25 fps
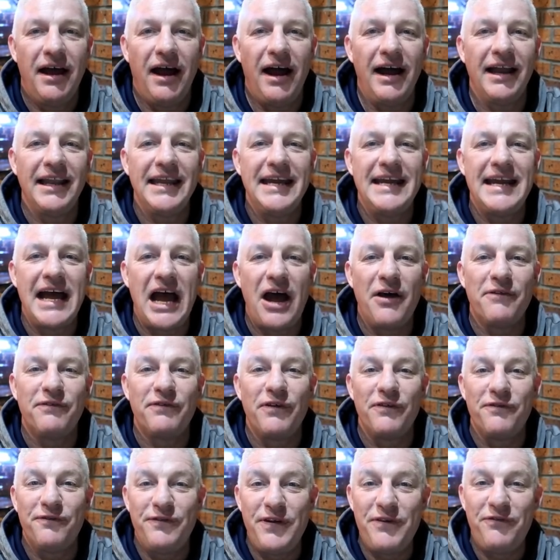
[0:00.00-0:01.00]
I lead out
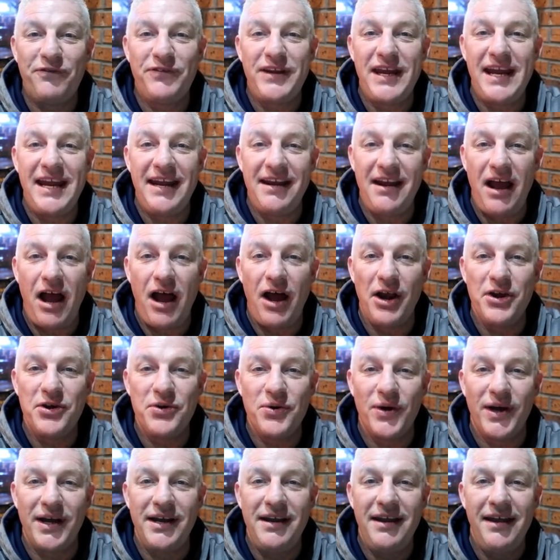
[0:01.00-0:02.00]
for fifteen
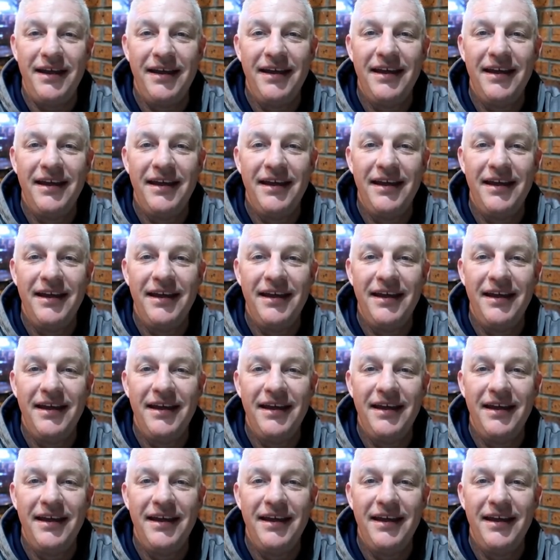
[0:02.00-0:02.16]
hundred.